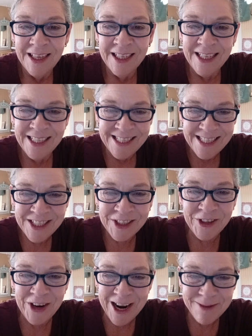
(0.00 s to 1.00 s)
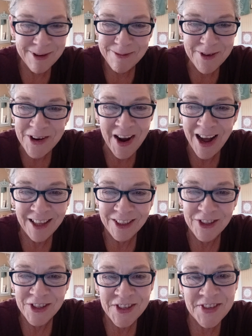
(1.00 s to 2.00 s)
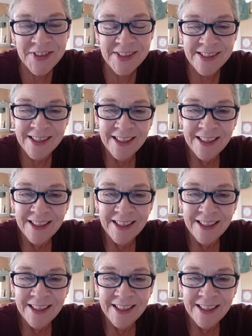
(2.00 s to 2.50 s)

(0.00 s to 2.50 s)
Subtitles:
and indescribable colors.